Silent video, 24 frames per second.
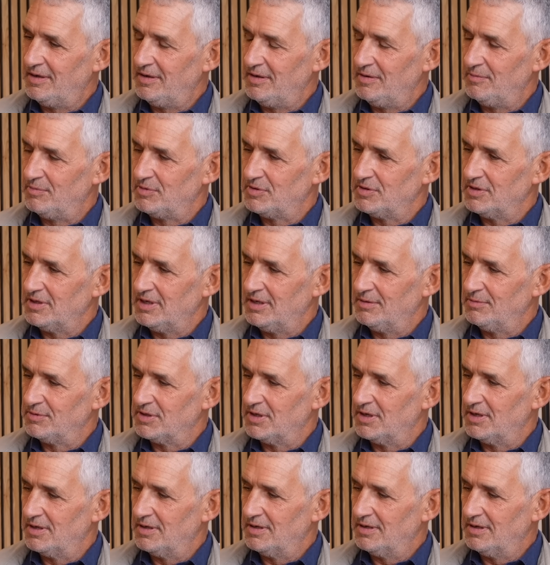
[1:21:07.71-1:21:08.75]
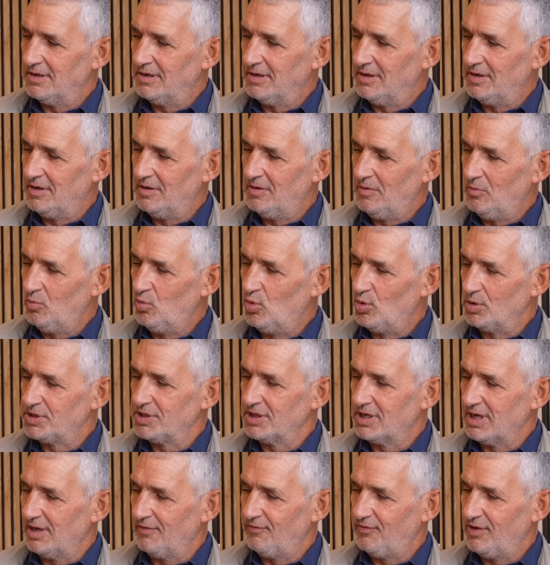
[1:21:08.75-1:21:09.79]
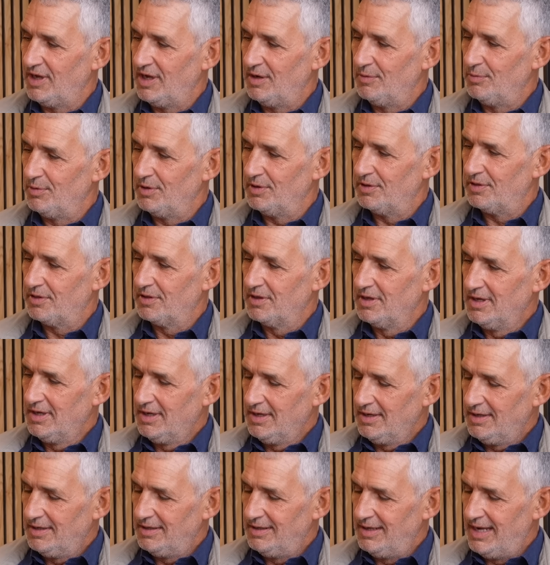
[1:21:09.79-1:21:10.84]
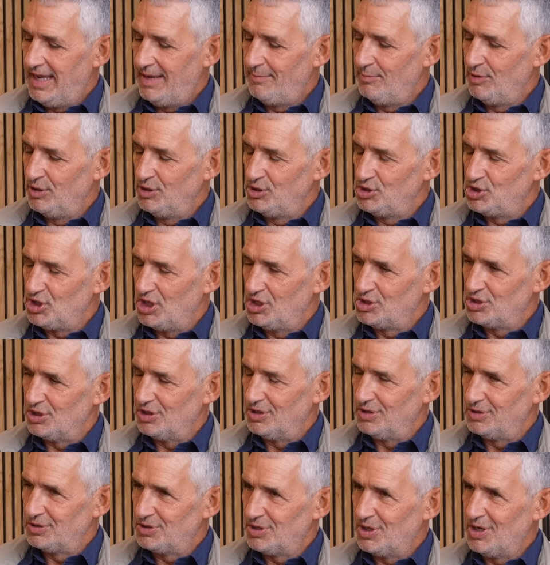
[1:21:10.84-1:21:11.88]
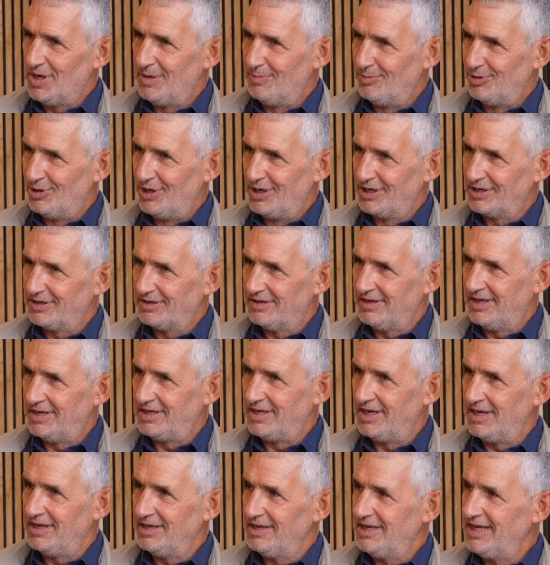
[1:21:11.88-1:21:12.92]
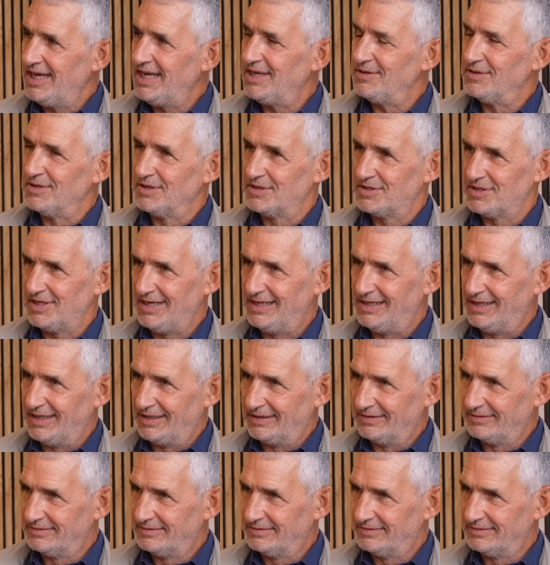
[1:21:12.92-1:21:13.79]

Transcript: it was it was a water kefir with lemon, ginger, and turmeric, uh-huh. and it hit the ceiling.